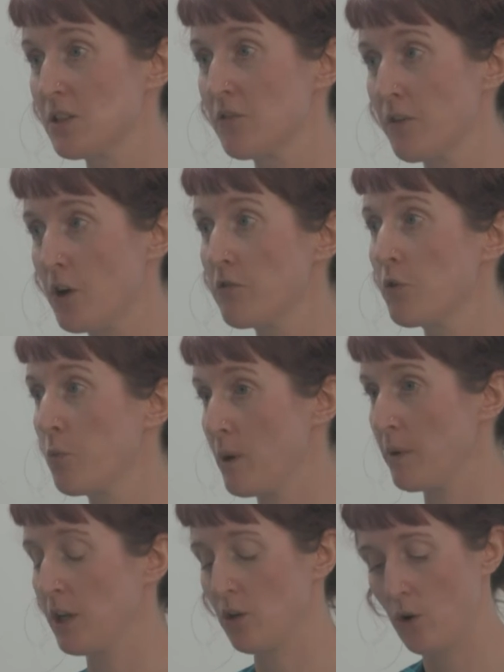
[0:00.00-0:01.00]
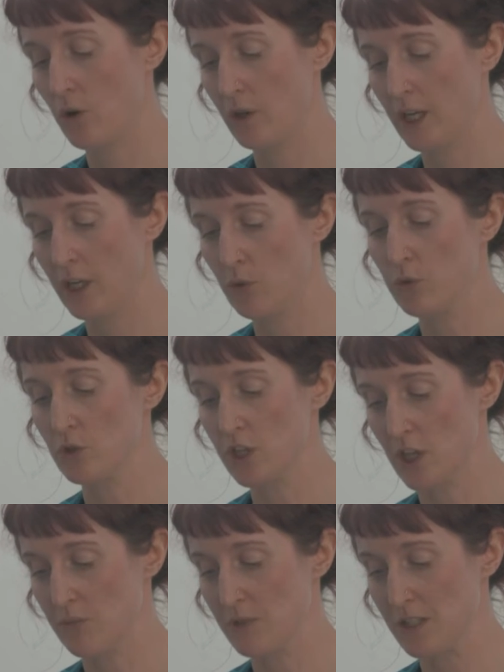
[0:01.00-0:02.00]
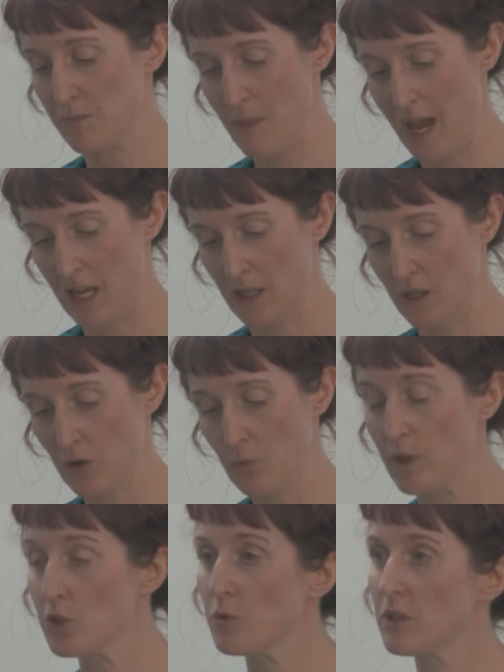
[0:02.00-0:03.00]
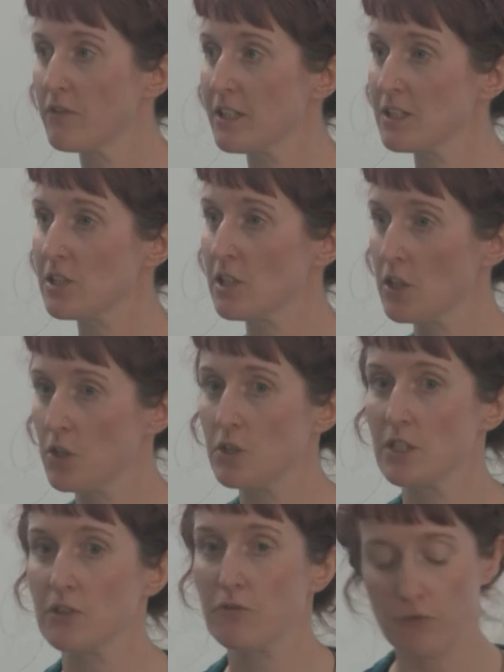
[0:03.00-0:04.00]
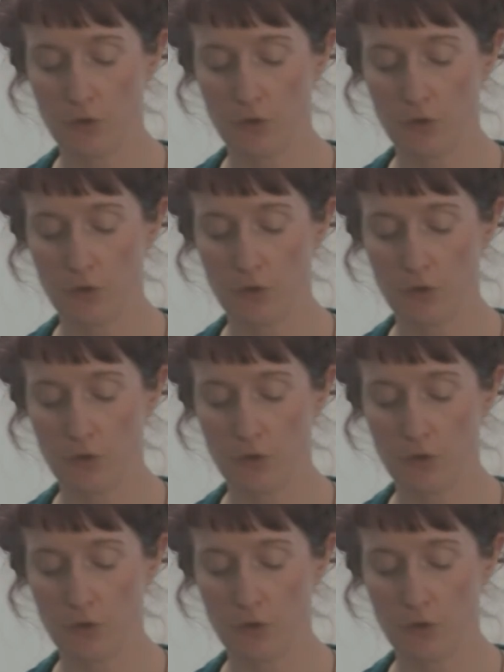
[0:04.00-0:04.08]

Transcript: the vote for women on equal terms as men, which would have excluded